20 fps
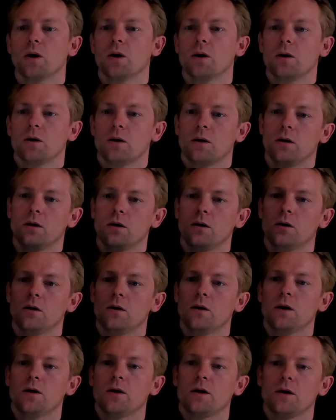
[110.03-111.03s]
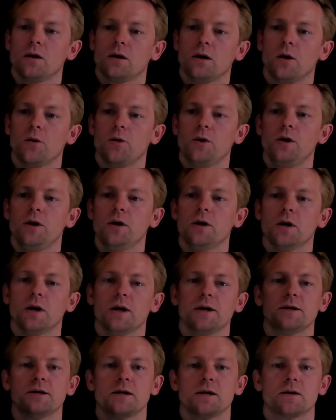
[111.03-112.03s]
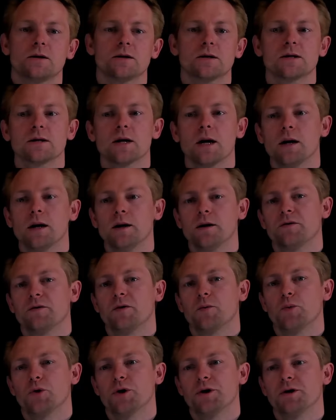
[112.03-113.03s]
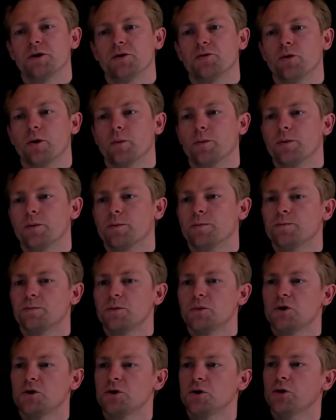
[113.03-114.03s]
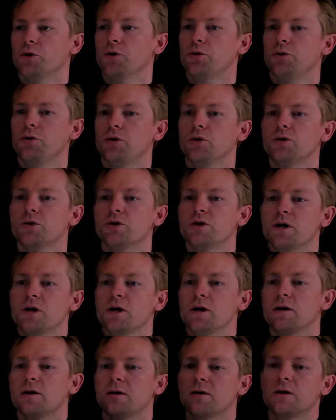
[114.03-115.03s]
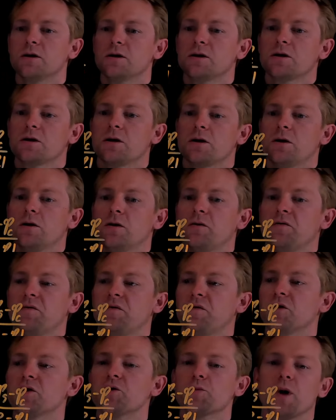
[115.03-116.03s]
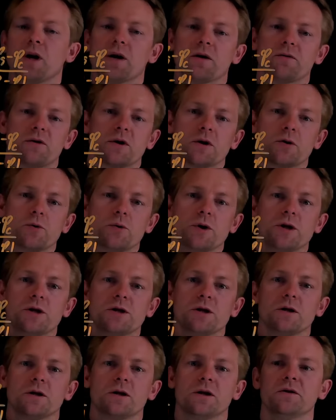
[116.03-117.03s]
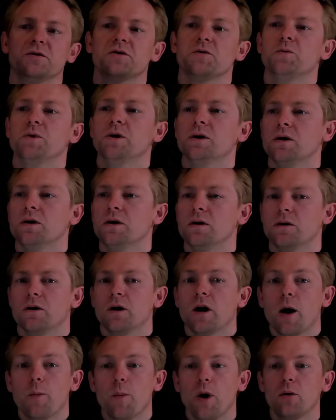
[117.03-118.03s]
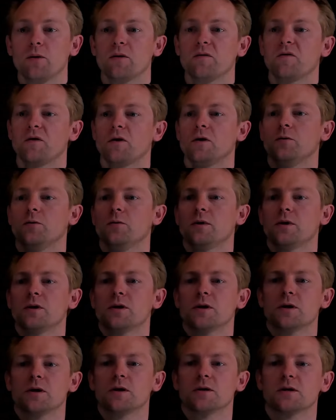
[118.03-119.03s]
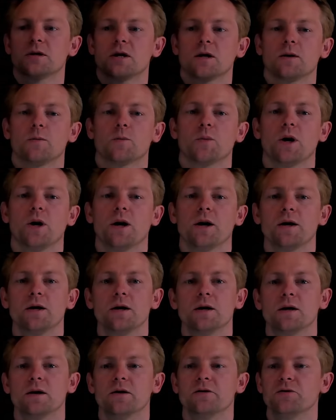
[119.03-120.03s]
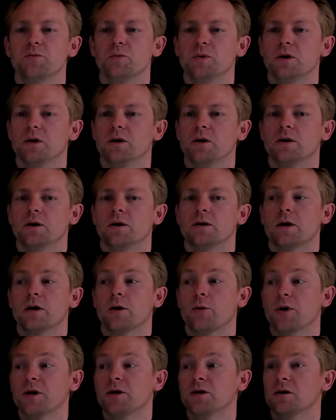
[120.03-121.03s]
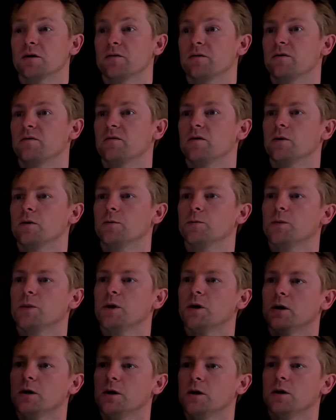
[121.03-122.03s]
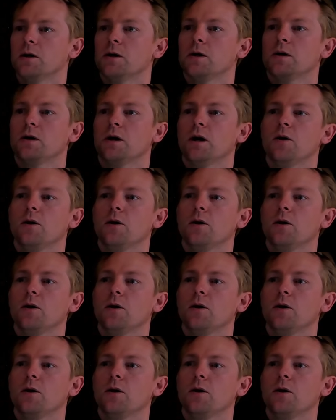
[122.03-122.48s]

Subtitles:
and then out here I take the sign of the pressure drop. So you could say that this first part of the equation gives me the amount of flow, and the second part here gives me the direction of the flow. Now the